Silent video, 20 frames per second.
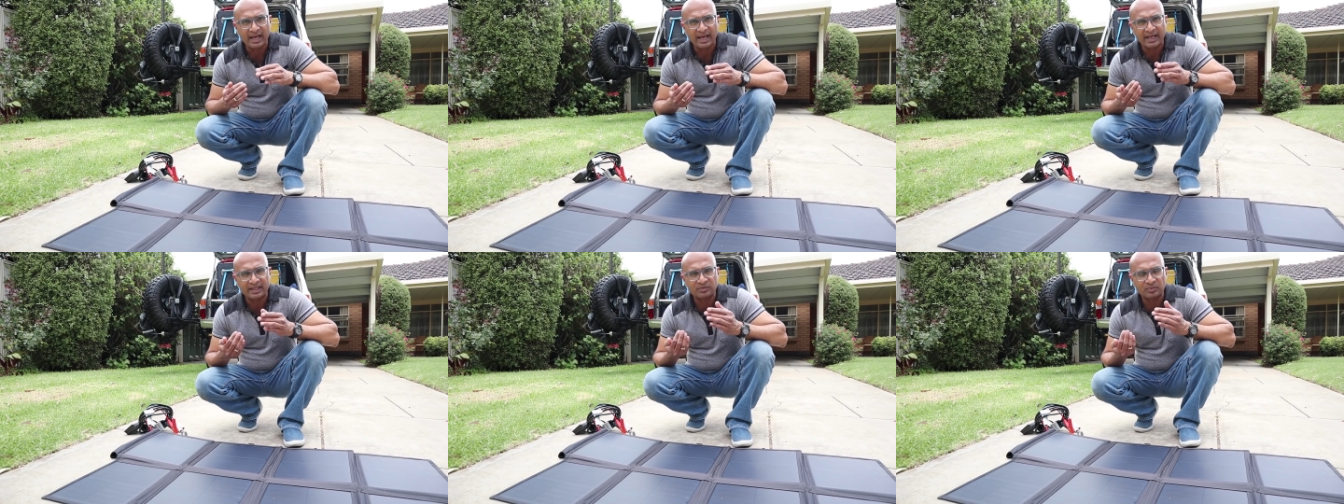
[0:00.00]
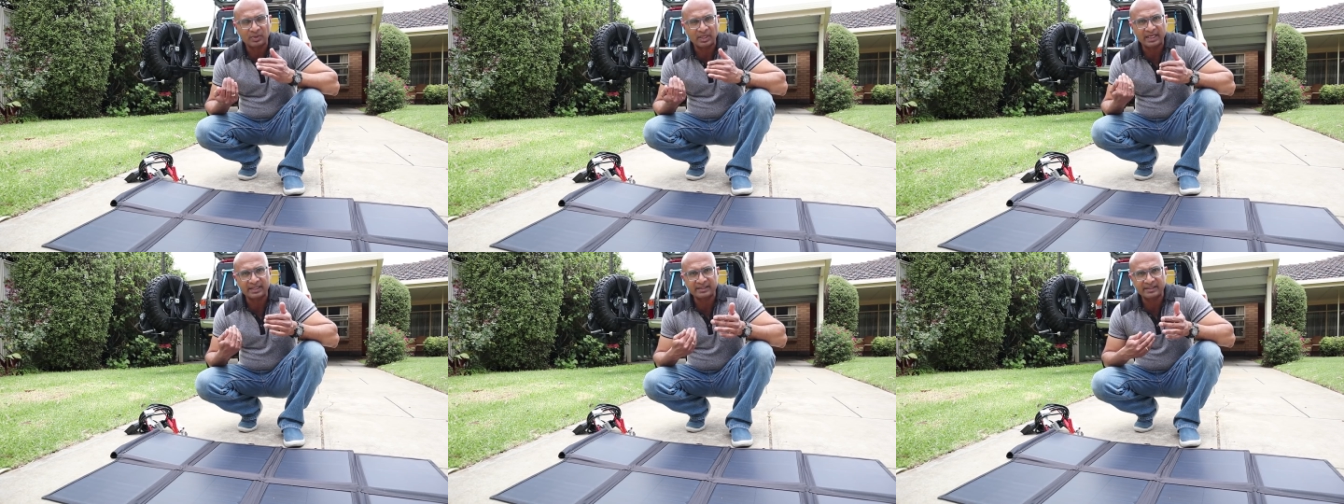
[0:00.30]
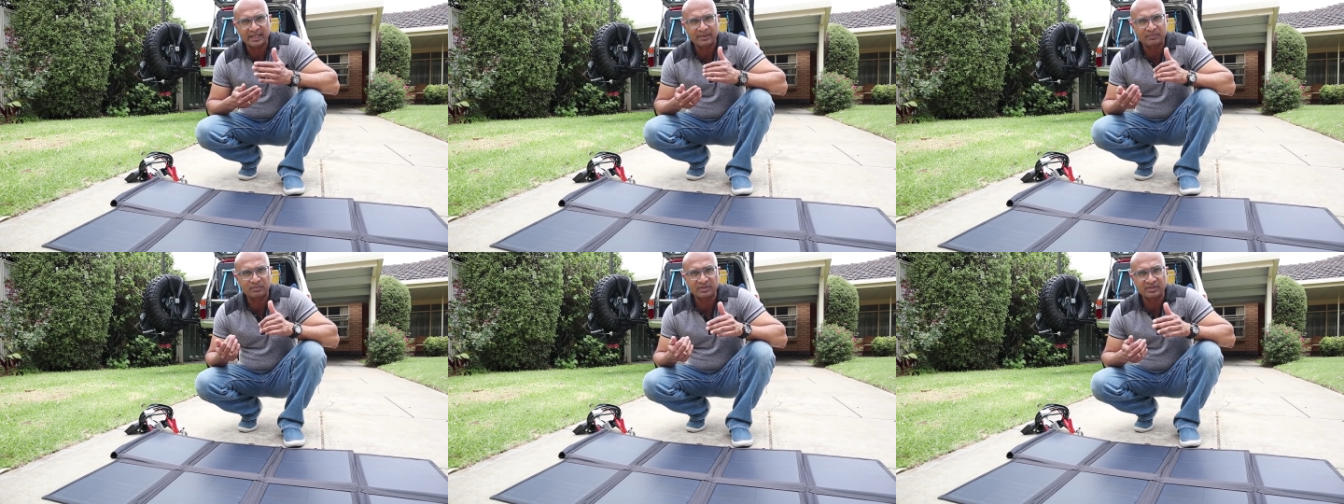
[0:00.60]
as well as
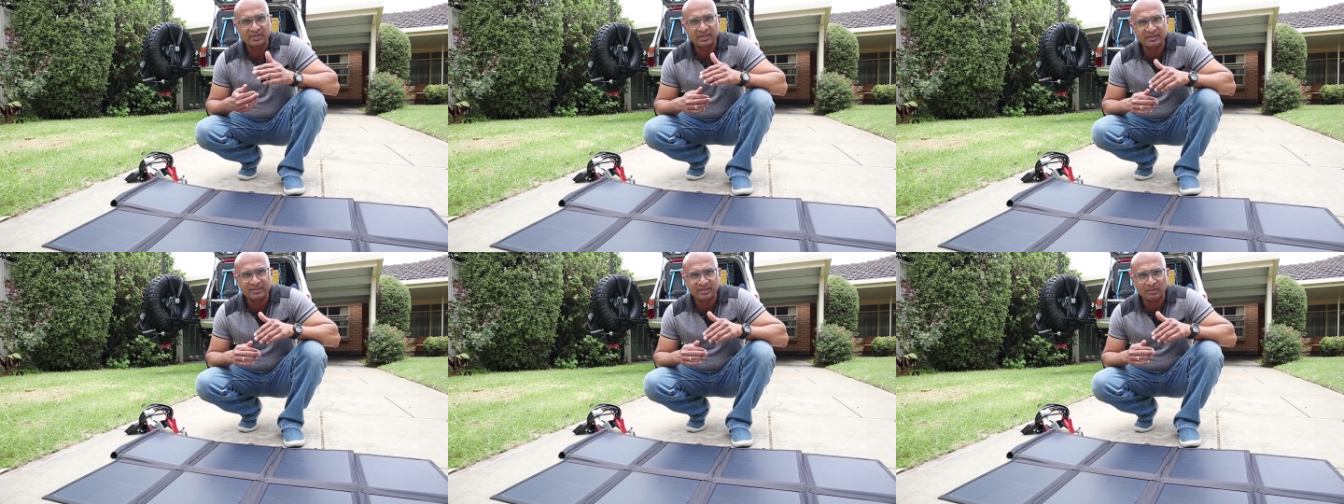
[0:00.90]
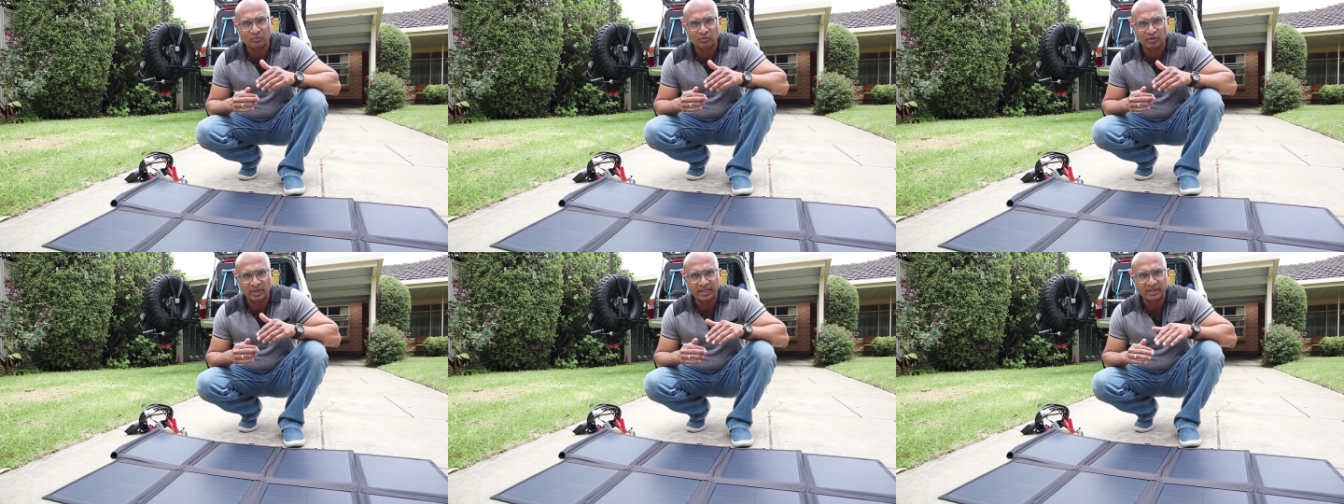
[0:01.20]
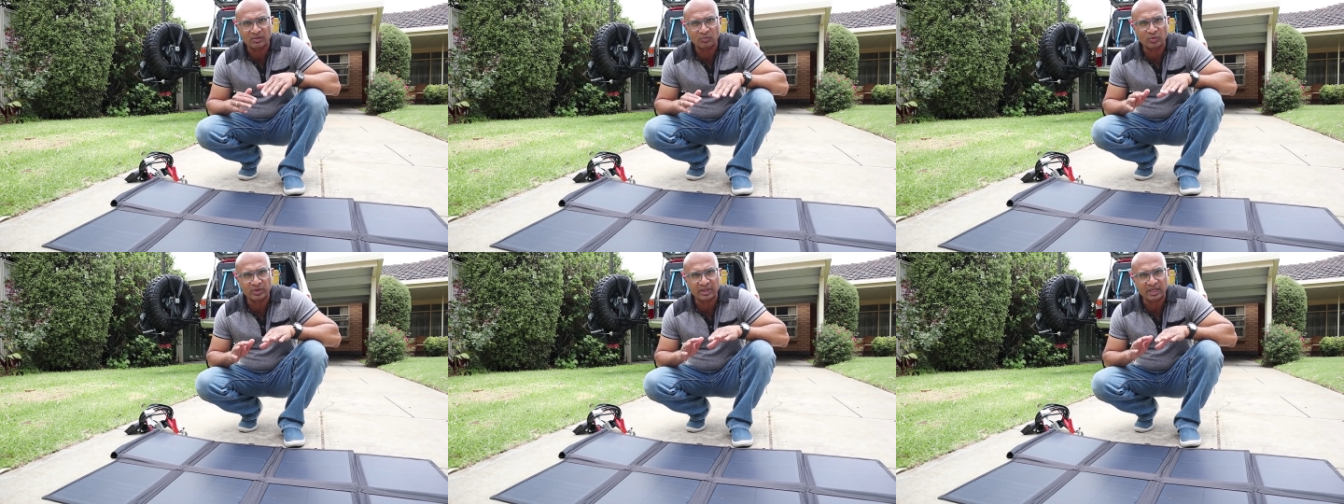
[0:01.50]
keep the system
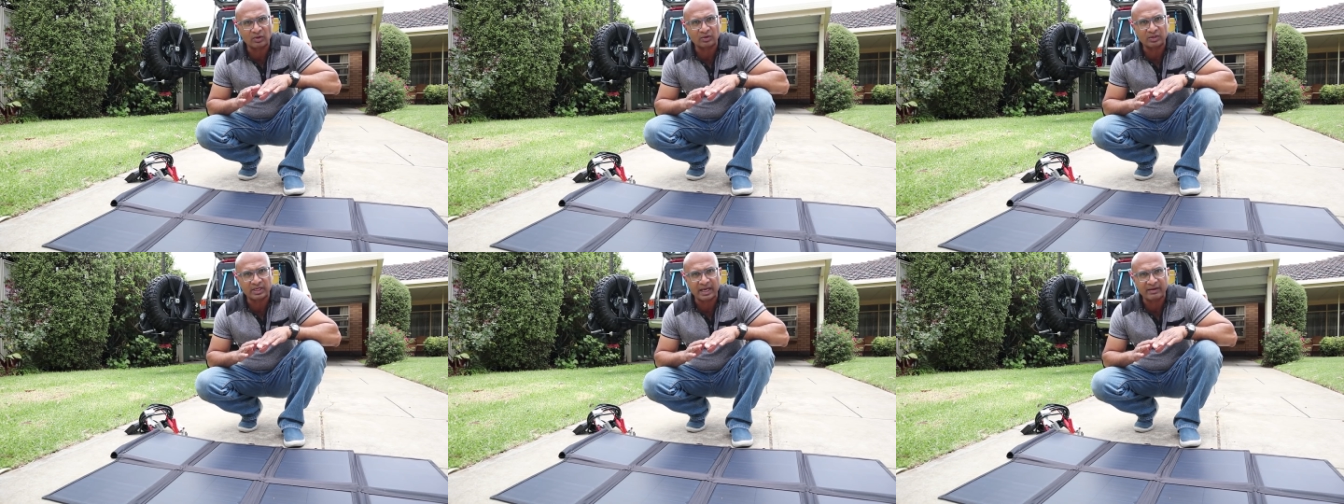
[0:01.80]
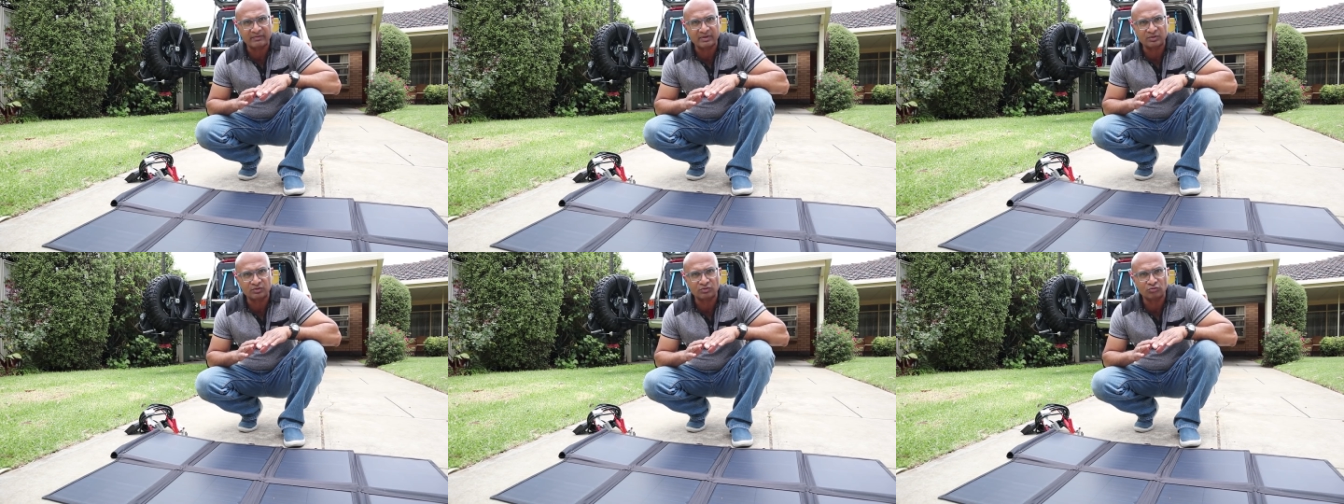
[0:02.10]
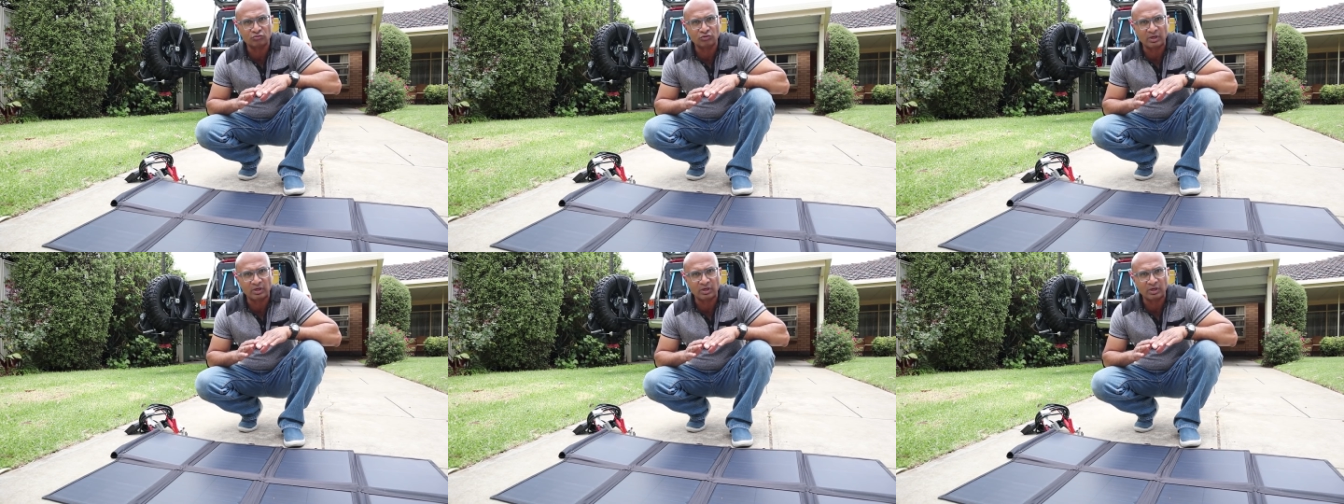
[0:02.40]
running without having to